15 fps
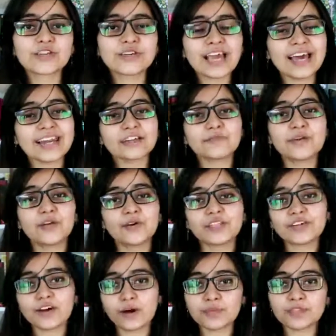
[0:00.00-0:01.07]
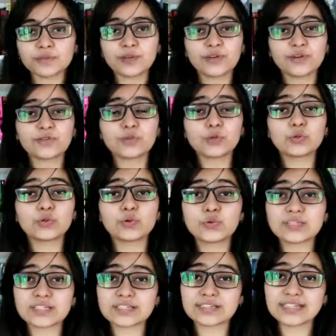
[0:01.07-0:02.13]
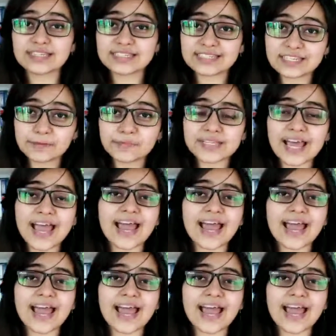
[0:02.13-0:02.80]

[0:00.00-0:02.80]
So yeah, let me know in the comments below if you use these tips,